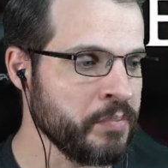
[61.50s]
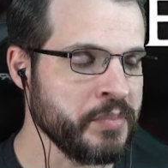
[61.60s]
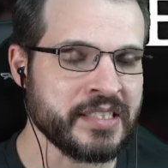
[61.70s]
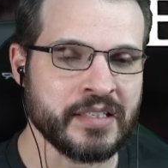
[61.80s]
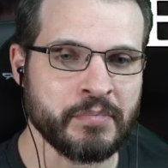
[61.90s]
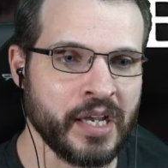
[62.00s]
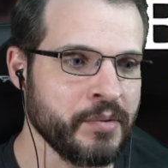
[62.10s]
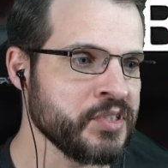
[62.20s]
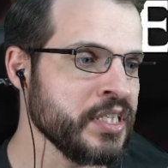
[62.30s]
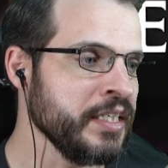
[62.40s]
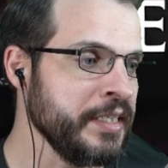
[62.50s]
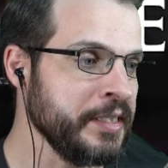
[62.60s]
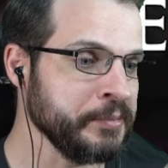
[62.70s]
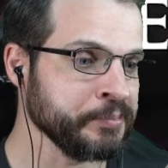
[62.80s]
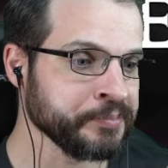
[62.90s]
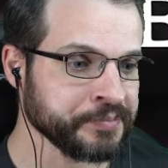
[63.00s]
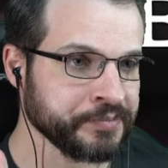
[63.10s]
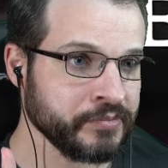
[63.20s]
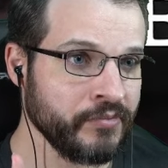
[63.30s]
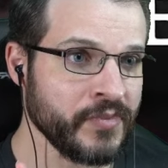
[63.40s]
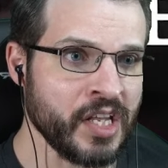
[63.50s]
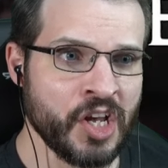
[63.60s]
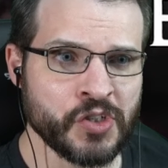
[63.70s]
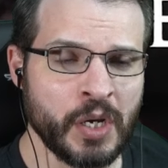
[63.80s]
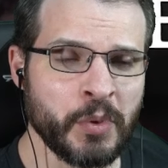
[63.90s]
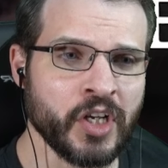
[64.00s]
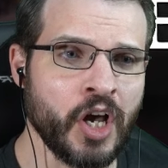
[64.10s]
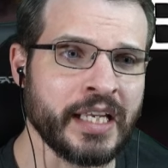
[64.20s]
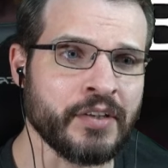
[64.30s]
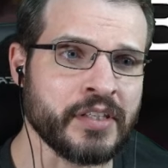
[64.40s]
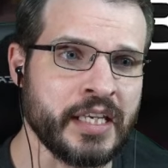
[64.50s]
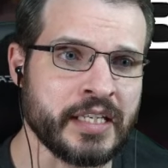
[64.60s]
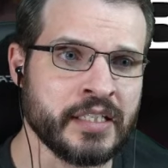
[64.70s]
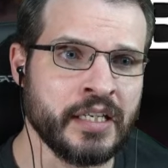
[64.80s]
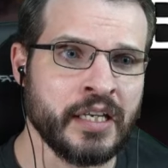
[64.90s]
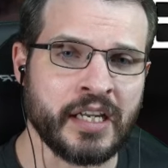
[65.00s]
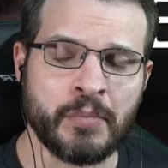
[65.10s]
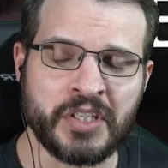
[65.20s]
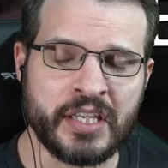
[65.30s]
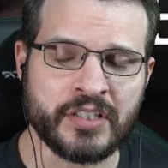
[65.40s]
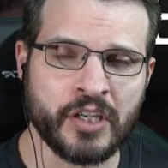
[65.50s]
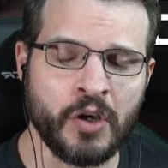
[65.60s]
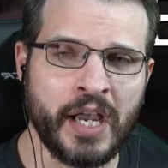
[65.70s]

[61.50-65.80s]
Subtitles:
bits and bobs. Also, I want to call out that a couple days ago,